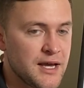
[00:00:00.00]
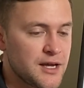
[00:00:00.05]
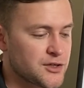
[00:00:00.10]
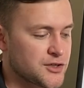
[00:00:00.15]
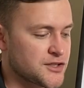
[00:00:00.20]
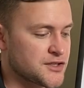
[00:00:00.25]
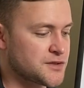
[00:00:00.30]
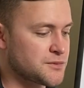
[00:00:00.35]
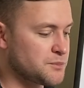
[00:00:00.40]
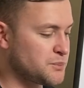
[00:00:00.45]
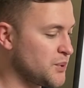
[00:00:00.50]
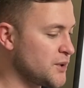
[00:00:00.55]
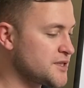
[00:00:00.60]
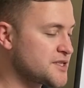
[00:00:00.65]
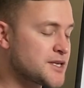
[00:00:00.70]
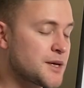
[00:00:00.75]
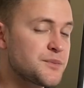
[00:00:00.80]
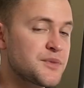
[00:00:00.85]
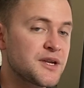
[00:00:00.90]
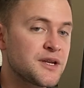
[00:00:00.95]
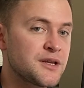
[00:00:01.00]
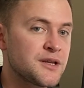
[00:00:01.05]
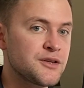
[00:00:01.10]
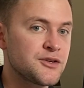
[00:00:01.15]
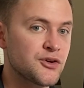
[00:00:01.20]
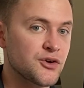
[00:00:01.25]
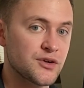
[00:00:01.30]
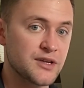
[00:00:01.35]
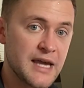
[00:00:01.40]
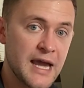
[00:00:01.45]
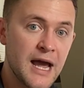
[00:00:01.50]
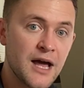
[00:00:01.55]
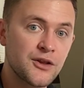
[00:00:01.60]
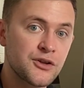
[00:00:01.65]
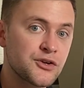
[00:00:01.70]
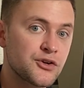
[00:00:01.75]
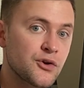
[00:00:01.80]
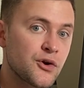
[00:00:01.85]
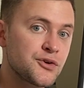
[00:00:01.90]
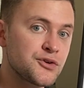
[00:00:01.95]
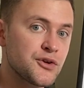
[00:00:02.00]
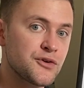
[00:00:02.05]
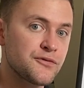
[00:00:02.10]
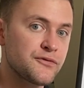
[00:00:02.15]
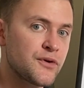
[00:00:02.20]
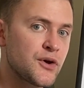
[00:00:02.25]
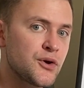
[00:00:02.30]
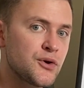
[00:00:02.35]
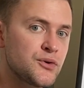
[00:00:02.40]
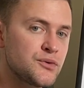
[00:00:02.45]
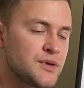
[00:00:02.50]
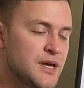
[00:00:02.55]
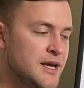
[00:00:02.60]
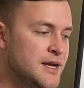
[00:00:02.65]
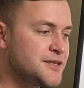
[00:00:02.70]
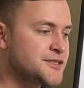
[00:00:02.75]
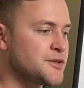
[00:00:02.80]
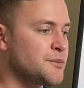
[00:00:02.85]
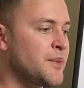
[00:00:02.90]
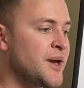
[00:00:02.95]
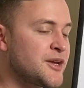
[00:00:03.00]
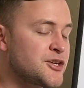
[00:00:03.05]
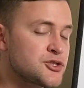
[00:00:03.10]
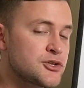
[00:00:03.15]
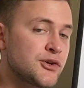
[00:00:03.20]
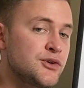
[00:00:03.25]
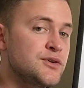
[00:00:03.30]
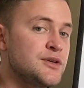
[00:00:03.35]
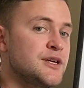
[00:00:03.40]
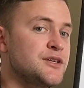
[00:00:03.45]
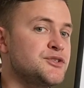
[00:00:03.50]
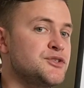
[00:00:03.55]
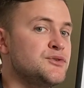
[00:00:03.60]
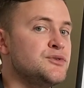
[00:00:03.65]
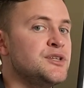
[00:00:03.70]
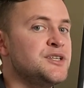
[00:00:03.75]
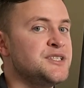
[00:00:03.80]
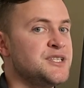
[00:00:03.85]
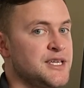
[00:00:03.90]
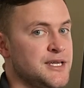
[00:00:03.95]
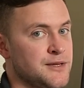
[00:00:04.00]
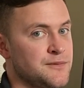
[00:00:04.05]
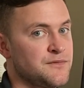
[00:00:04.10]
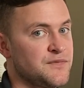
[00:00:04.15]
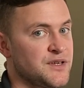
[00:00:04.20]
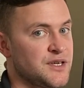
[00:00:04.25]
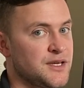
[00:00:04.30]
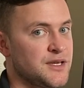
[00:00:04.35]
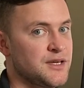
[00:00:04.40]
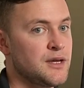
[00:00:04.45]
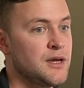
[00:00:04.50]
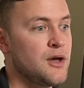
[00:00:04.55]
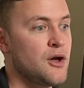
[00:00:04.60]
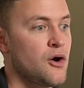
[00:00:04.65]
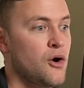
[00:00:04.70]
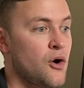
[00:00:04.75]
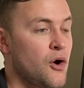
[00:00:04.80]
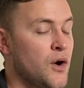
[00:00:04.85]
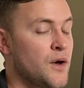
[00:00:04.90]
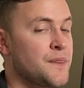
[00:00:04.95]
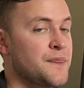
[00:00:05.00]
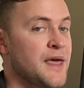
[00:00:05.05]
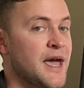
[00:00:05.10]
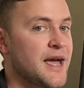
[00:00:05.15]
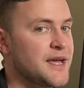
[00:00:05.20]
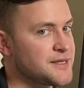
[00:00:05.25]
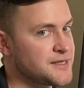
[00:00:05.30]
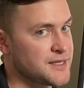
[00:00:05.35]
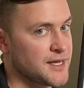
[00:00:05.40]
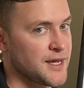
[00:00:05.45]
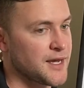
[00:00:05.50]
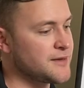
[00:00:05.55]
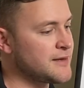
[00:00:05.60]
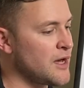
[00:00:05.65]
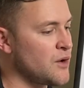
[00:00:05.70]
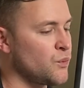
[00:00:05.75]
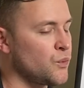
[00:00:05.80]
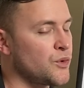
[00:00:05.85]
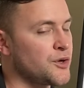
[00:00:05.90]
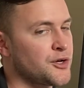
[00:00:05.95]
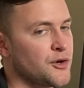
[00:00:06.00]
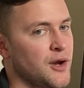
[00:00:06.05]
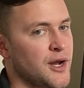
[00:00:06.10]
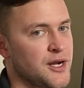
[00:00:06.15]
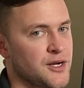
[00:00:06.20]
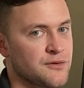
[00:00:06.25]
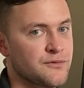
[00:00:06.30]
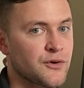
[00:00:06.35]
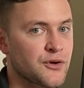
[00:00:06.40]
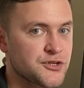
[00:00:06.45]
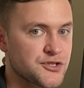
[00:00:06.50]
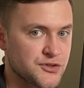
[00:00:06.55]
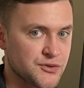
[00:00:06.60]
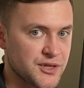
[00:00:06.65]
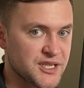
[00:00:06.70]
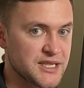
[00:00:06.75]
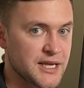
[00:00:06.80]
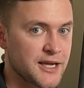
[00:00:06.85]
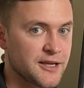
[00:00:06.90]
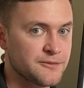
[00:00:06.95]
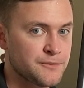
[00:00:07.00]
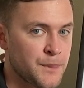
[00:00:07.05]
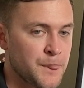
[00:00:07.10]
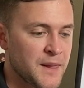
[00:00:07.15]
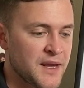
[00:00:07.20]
just put something in your calendar on your phone to make sure you get to the DMV on that day, that 1-year anniversary date.